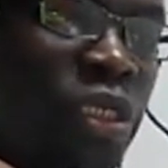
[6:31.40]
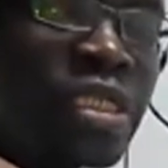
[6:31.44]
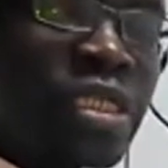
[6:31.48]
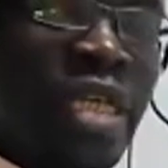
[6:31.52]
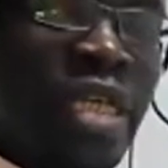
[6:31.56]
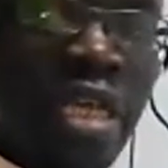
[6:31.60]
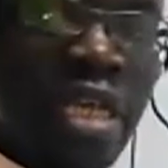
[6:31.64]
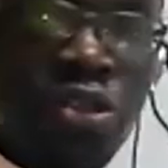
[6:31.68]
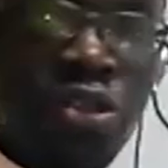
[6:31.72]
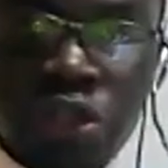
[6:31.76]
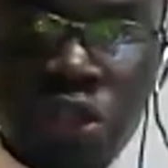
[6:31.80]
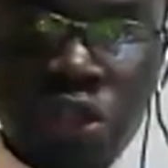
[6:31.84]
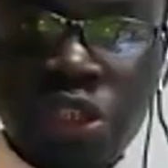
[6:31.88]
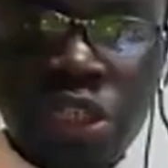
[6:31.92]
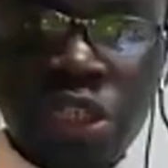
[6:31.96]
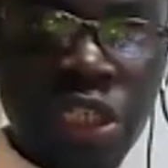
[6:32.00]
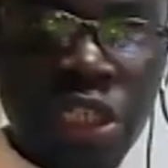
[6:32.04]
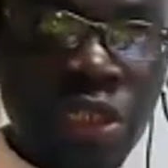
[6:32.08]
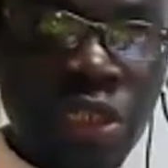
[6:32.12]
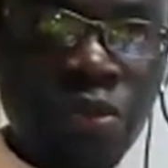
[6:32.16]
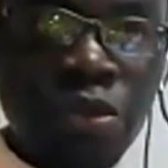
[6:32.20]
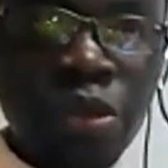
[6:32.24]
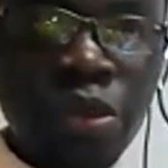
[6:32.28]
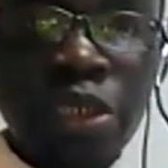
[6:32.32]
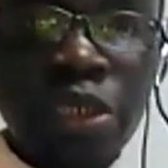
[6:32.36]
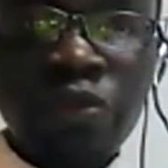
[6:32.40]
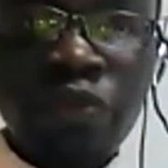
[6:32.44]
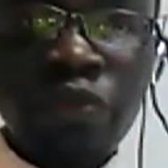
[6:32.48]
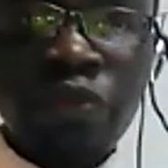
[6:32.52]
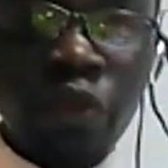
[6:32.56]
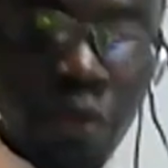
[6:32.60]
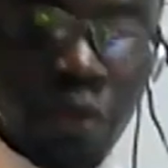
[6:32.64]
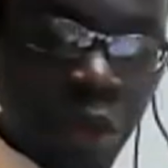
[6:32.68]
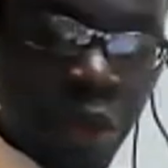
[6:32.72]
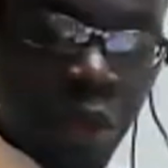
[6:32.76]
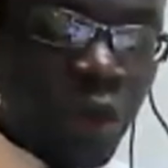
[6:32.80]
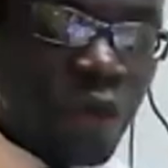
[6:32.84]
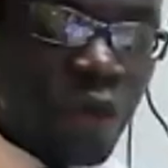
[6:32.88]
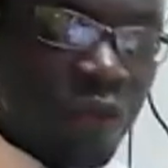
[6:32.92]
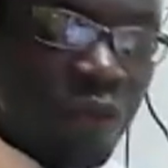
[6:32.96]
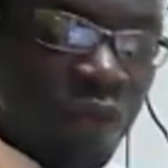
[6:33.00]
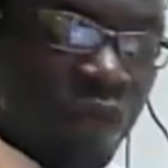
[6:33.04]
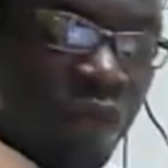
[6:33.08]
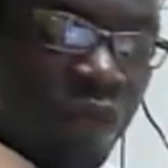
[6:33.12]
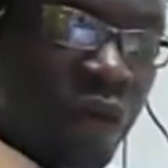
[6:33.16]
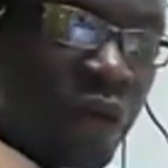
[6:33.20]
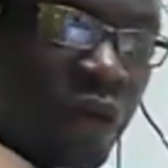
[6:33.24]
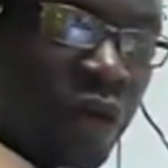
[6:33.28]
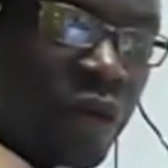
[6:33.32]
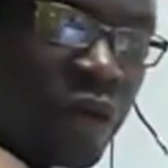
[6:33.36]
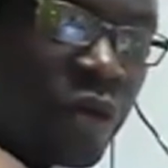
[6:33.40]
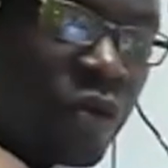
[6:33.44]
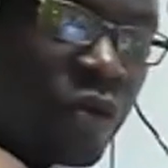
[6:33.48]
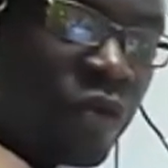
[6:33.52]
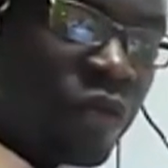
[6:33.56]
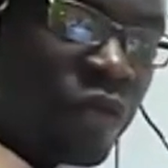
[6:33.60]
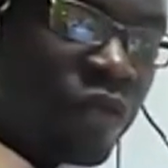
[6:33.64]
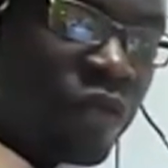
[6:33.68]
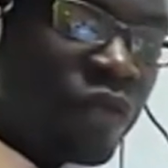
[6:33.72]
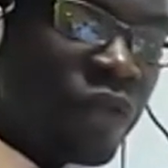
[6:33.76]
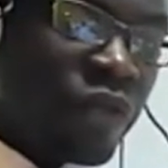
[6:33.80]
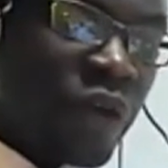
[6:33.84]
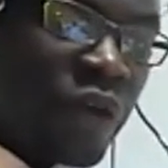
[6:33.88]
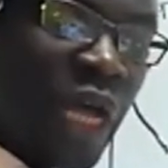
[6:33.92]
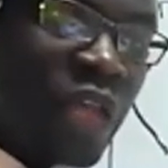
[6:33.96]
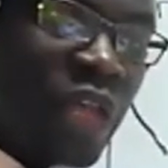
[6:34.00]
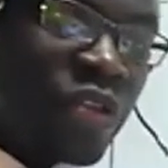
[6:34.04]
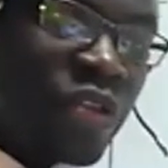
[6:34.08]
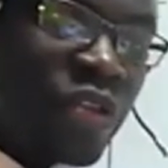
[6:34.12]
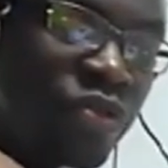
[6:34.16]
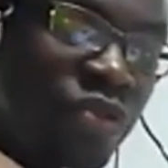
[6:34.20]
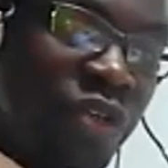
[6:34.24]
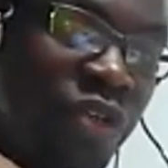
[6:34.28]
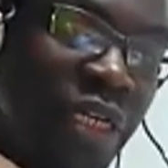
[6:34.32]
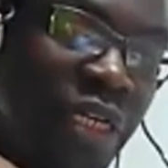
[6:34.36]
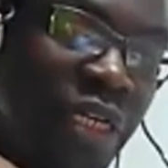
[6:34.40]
associated with development of gastric